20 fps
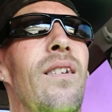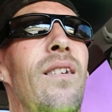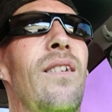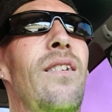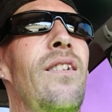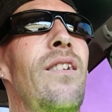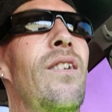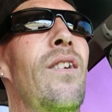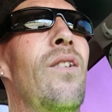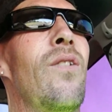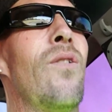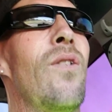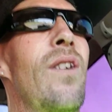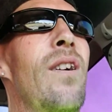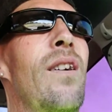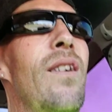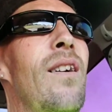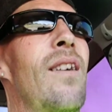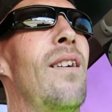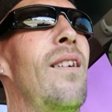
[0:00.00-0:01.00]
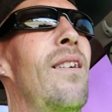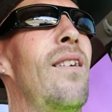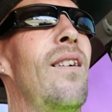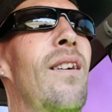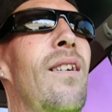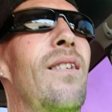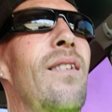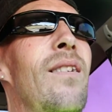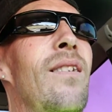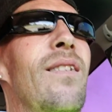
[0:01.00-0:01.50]
You know,
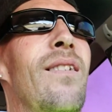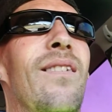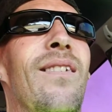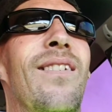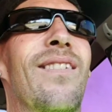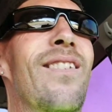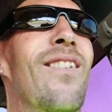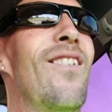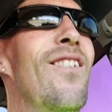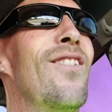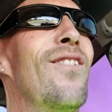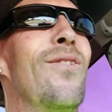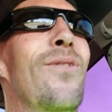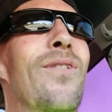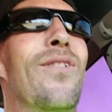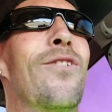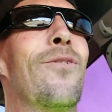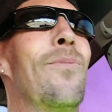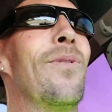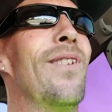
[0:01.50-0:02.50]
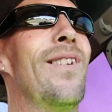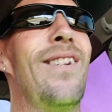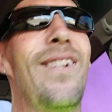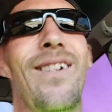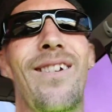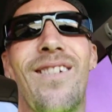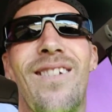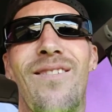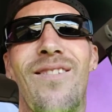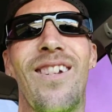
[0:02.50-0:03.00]
it's hard to
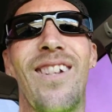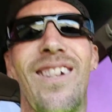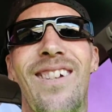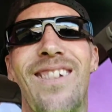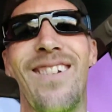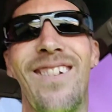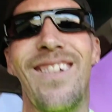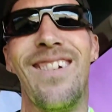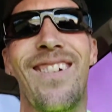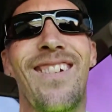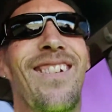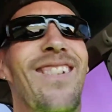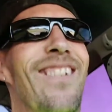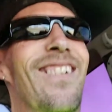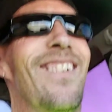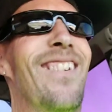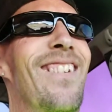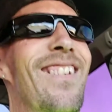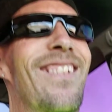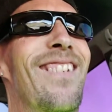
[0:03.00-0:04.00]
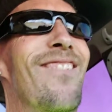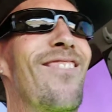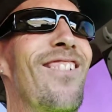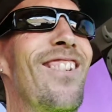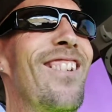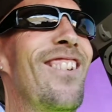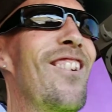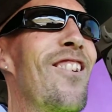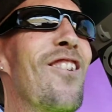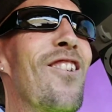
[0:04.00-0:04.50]
explain, man. It's
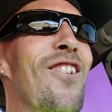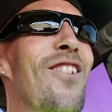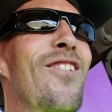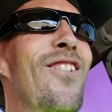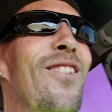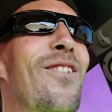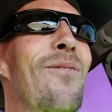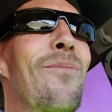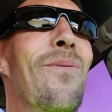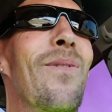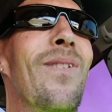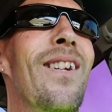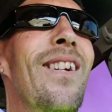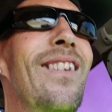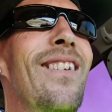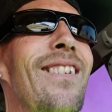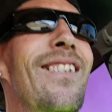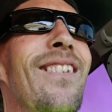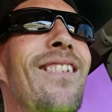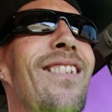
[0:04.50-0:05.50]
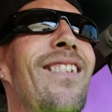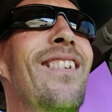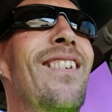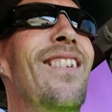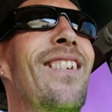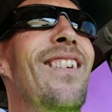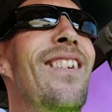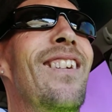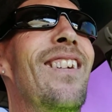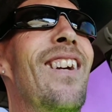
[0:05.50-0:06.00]
really hard to explain.
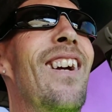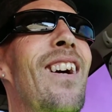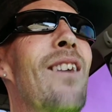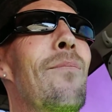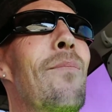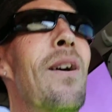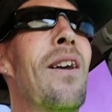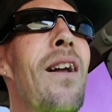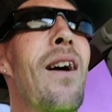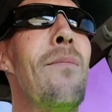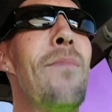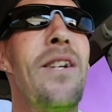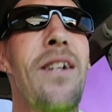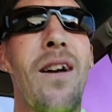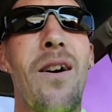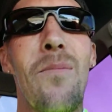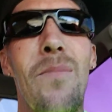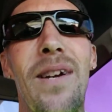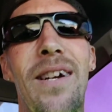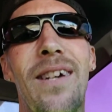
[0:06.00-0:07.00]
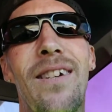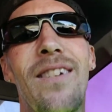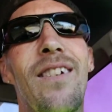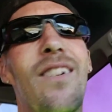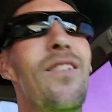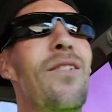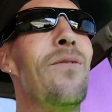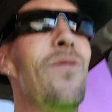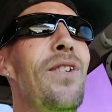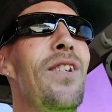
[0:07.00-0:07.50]
But I mean, I'll make
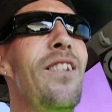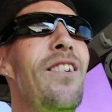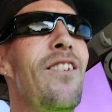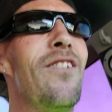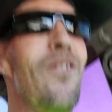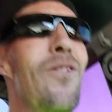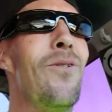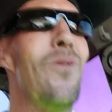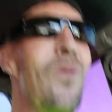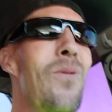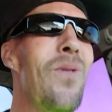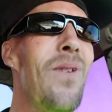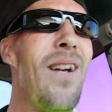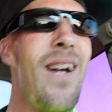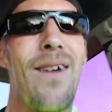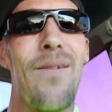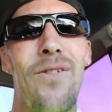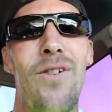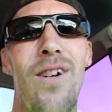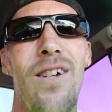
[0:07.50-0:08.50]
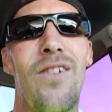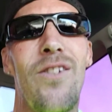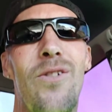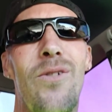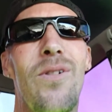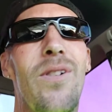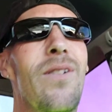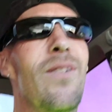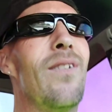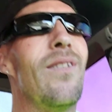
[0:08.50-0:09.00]
another video after I
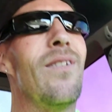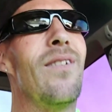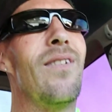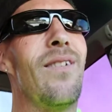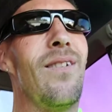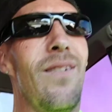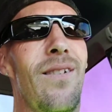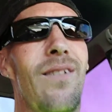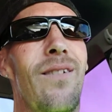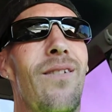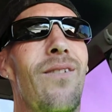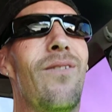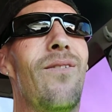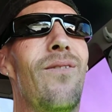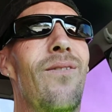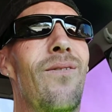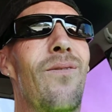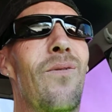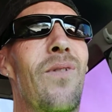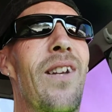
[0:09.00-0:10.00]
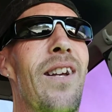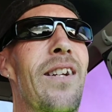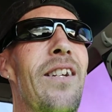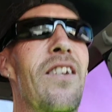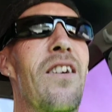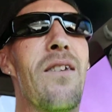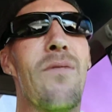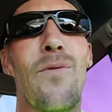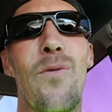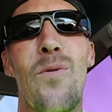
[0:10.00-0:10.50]
do it, you know, when I get
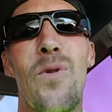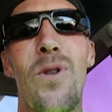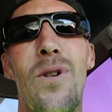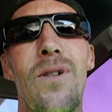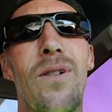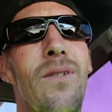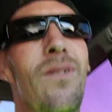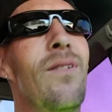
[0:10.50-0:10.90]
off of work.